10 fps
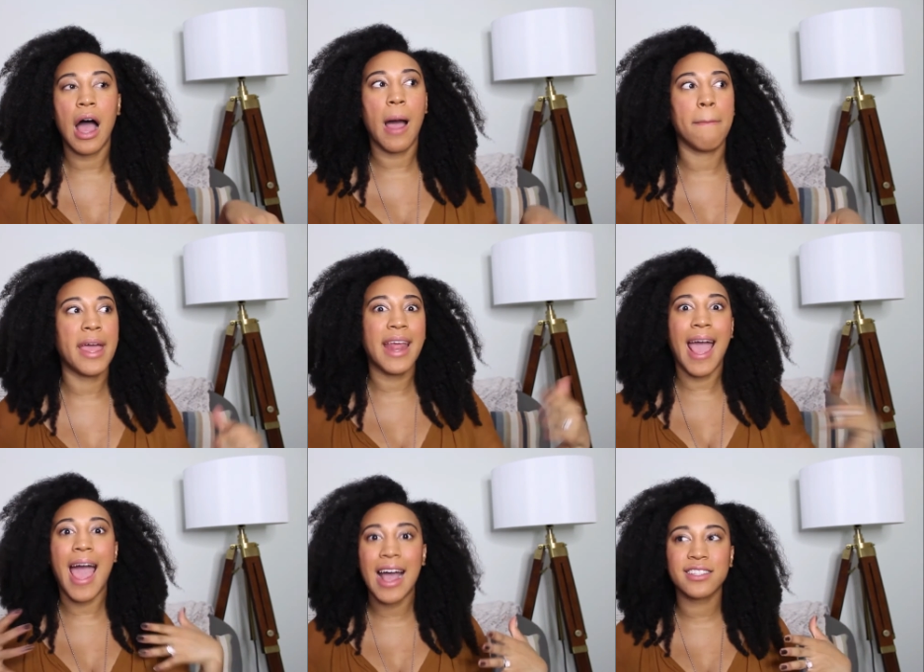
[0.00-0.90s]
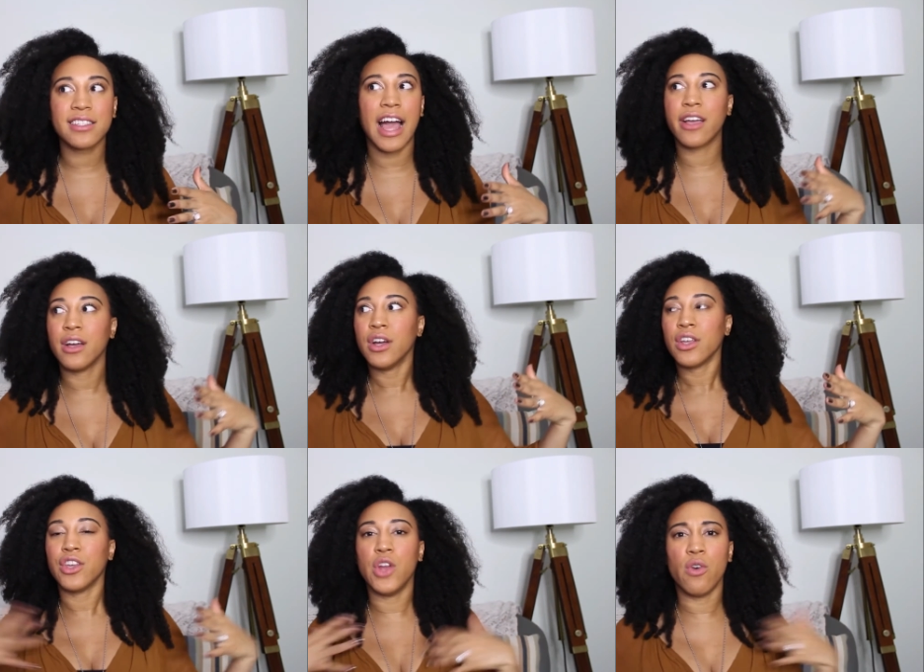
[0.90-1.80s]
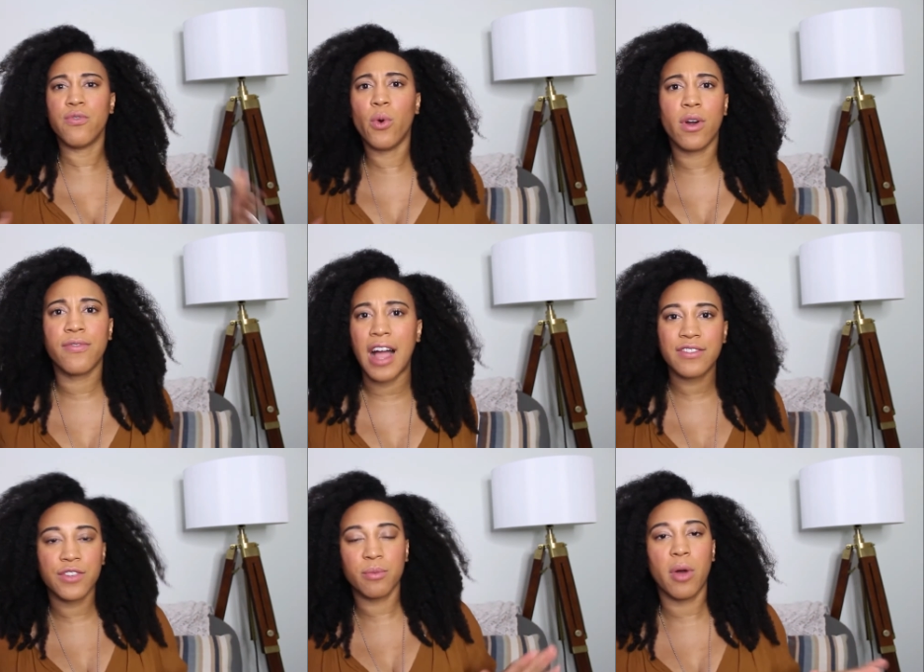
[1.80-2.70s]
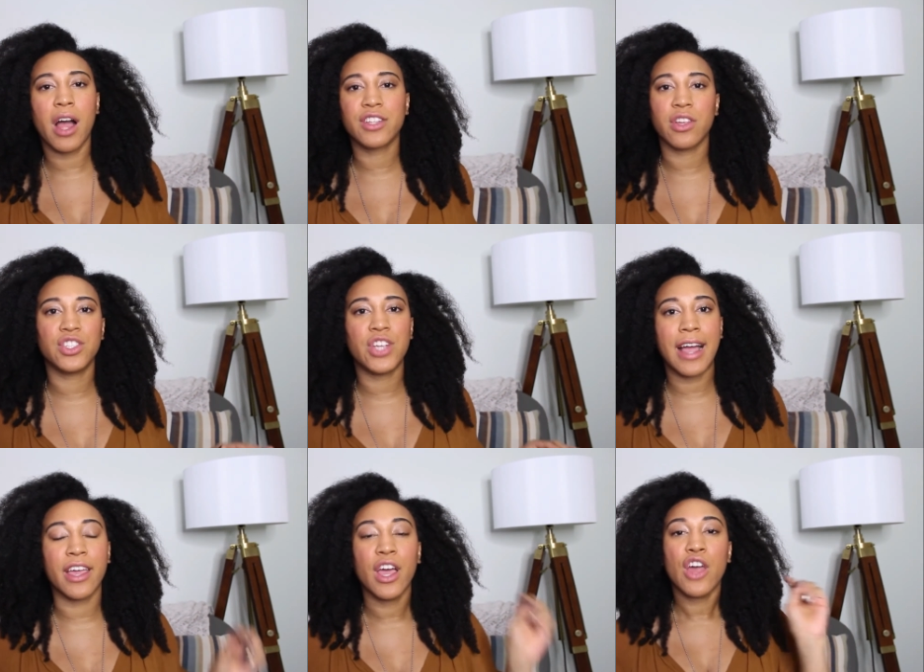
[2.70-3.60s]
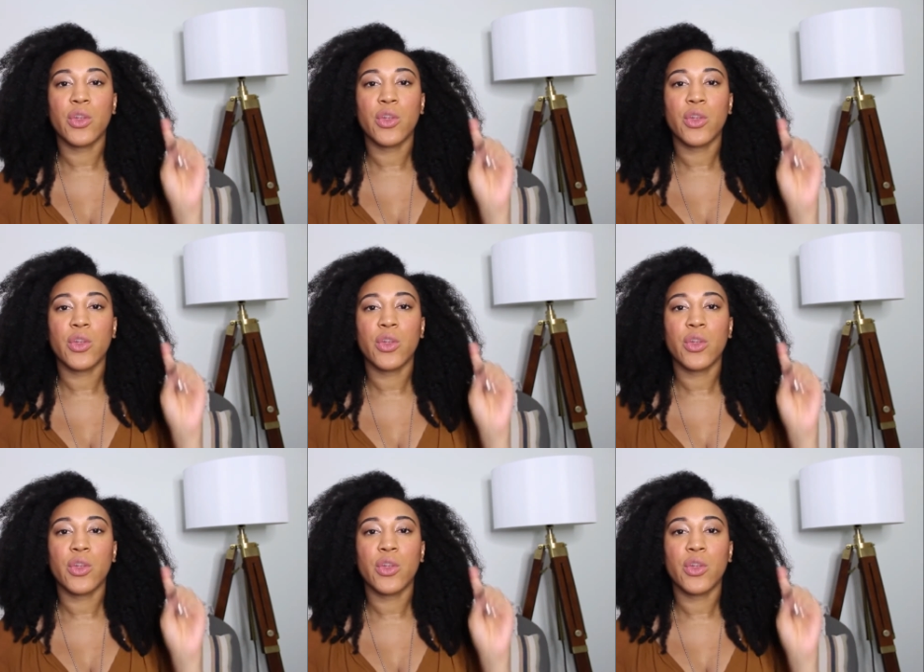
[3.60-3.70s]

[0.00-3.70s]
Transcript: And it has, like, you know, 4 or 5 different pockets on the jacket.